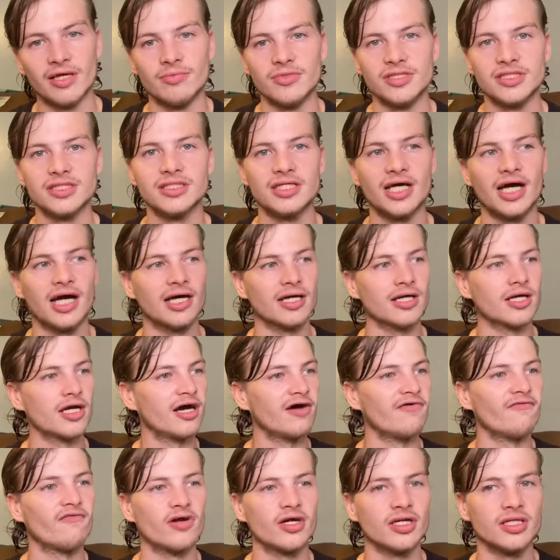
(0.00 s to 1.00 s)
It's not
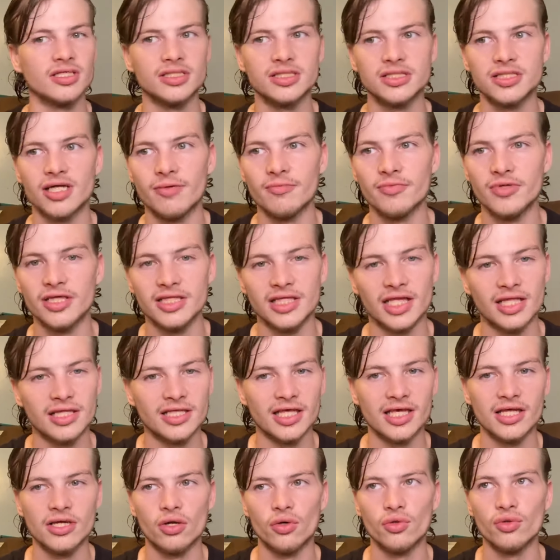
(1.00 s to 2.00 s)
covered in something that they
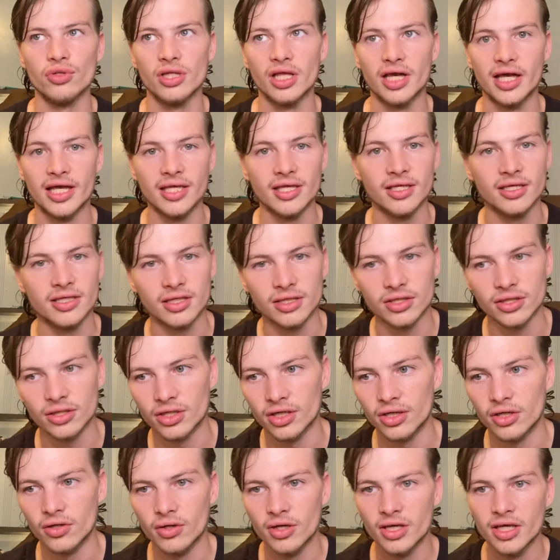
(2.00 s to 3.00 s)
don't like,
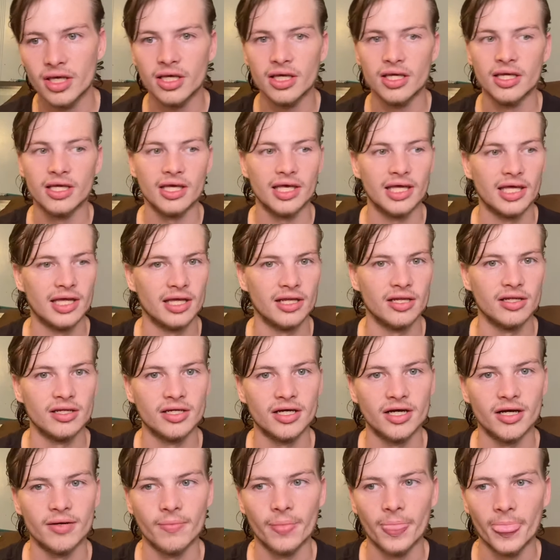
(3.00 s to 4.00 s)
and
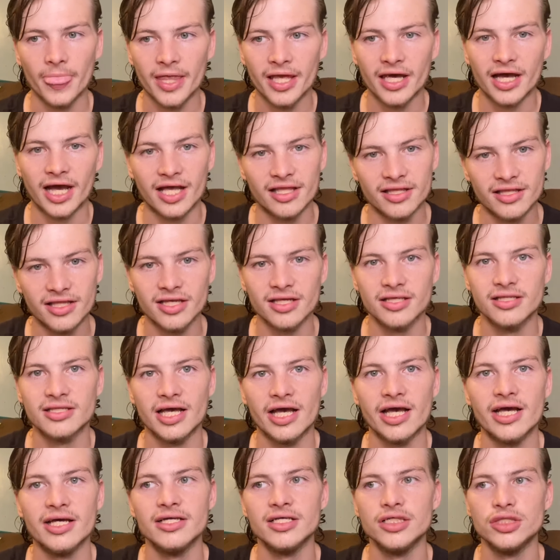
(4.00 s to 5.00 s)
I think
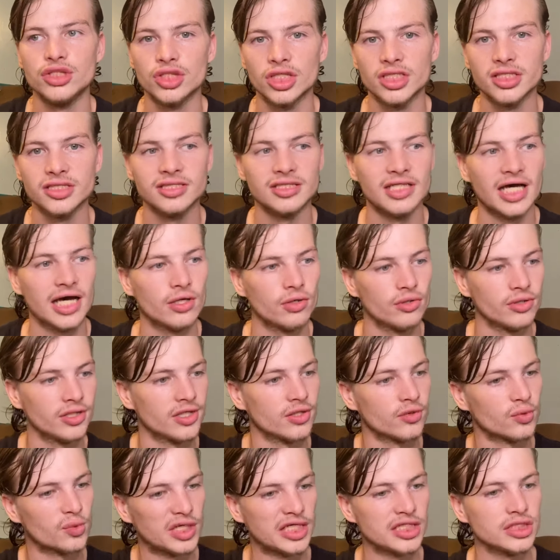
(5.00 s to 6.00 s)
that it just not only
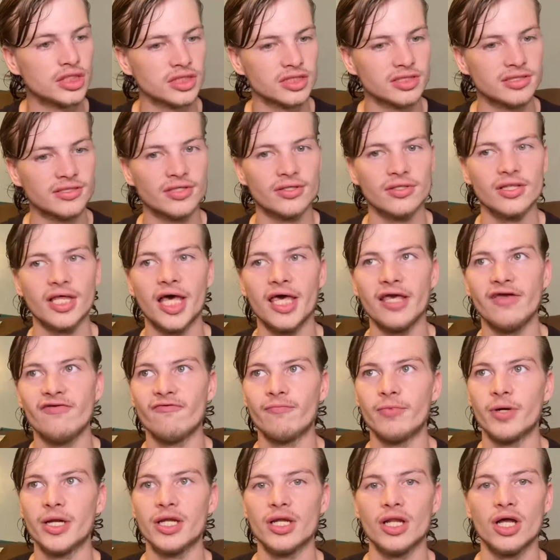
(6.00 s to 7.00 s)
enriches their life,
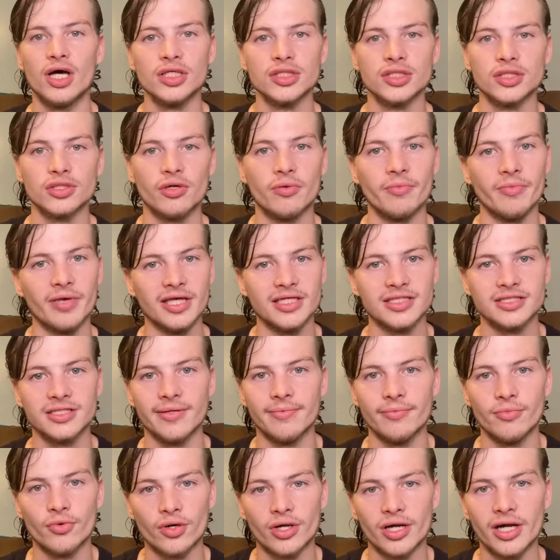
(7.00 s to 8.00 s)
but it also makes them
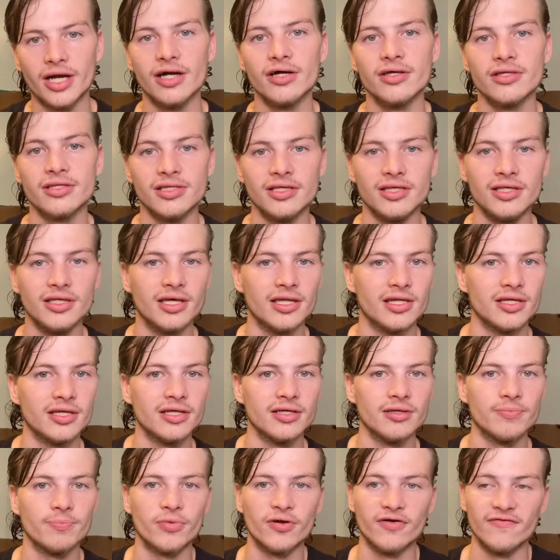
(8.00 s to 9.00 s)
more healthy, and
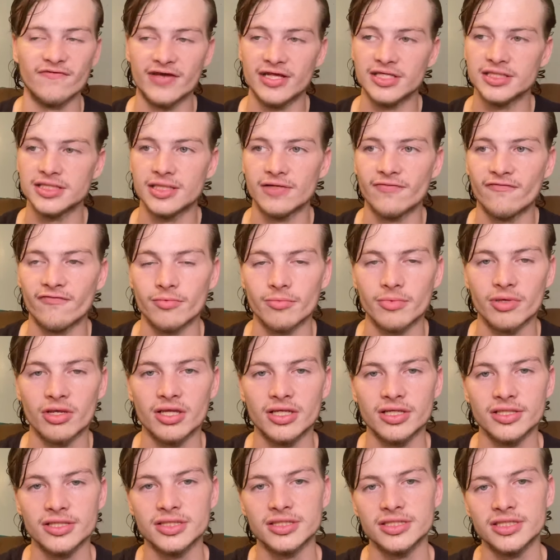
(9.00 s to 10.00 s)
it prevents them from
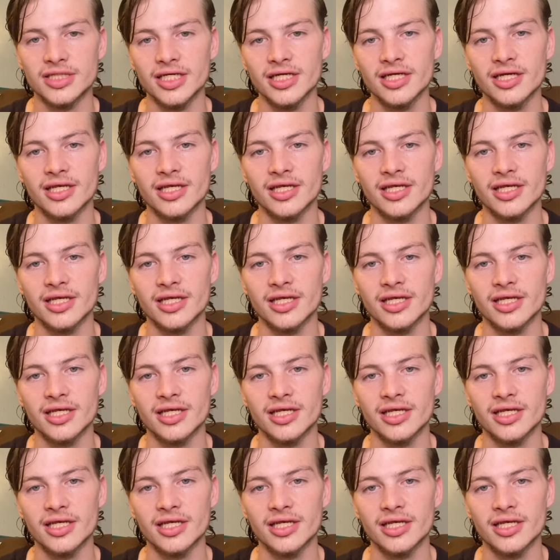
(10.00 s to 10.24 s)
getting sick.